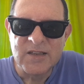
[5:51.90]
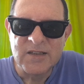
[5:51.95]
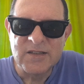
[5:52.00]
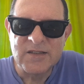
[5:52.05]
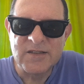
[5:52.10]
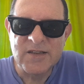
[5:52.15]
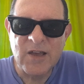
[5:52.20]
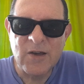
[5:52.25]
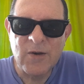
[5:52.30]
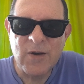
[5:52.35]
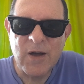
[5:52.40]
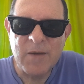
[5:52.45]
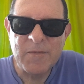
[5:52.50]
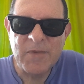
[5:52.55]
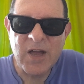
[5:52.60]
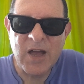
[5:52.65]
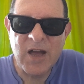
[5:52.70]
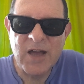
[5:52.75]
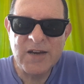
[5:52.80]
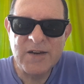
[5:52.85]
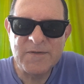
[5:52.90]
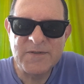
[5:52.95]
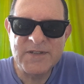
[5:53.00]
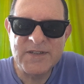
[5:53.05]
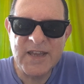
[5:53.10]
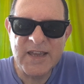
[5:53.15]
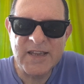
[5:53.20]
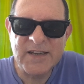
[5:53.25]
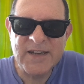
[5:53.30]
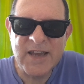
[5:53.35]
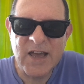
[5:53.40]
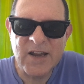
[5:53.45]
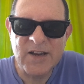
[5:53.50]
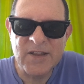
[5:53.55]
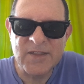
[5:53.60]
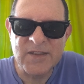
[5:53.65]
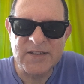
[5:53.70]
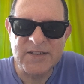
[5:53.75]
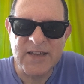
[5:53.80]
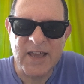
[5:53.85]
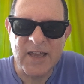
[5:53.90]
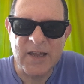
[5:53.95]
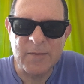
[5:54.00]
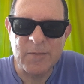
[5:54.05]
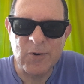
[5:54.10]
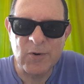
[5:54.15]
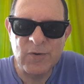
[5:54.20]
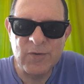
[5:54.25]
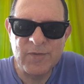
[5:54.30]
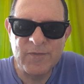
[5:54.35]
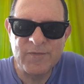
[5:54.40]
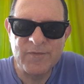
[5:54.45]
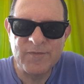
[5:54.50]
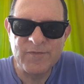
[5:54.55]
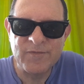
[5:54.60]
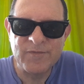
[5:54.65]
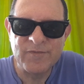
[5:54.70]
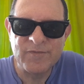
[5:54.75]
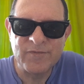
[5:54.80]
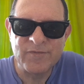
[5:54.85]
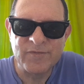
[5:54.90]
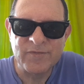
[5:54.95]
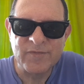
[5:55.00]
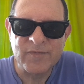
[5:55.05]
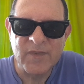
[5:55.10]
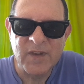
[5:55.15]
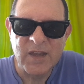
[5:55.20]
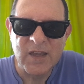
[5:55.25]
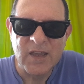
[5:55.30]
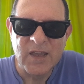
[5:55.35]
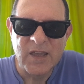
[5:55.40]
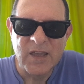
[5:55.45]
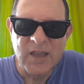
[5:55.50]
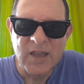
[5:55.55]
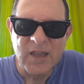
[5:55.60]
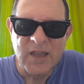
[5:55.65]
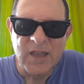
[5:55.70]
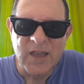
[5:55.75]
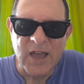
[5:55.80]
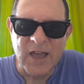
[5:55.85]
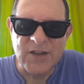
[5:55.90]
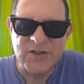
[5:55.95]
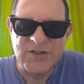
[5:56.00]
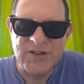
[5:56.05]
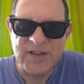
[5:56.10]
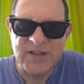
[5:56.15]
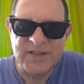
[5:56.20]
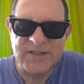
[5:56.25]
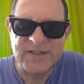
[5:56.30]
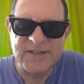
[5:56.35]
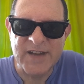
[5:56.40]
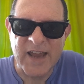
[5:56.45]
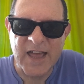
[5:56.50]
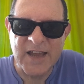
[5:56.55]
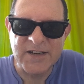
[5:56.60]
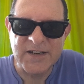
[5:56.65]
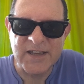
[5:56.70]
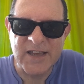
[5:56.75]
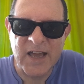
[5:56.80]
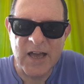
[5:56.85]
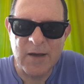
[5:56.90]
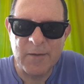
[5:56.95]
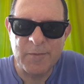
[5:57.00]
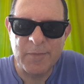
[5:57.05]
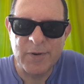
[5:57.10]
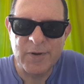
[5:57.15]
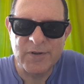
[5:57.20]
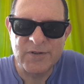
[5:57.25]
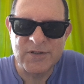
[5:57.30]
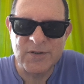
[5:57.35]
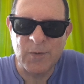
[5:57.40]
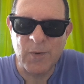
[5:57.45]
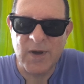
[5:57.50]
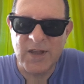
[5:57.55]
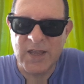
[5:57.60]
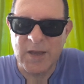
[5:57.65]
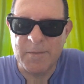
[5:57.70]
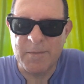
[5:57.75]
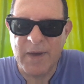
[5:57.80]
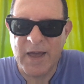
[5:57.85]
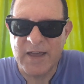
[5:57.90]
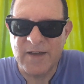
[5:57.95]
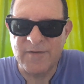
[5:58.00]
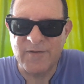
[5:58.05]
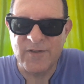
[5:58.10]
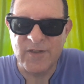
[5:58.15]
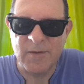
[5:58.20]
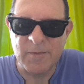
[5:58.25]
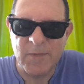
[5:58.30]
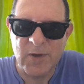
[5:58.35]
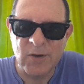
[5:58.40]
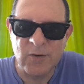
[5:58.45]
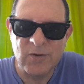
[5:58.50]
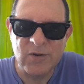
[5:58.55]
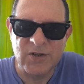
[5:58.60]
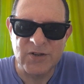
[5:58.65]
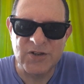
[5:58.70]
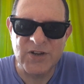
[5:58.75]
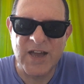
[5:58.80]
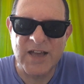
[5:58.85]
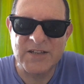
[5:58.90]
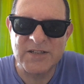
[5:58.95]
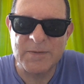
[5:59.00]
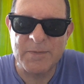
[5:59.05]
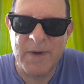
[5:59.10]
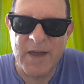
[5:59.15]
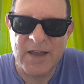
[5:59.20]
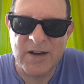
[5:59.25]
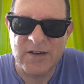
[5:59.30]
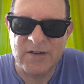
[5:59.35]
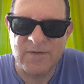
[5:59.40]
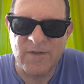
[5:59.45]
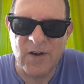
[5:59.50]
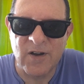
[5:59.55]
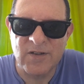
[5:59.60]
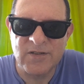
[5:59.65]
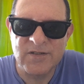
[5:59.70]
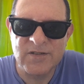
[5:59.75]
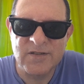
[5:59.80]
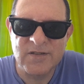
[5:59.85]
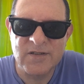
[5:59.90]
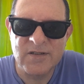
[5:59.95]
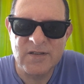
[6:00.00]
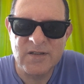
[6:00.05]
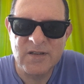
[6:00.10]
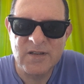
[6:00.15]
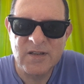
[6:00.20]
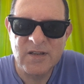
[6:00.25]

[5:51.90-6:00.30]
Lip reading: So I'm kind of sitting down at the table, and she's standing up to where you pay for the meal, because you had to pay in advance.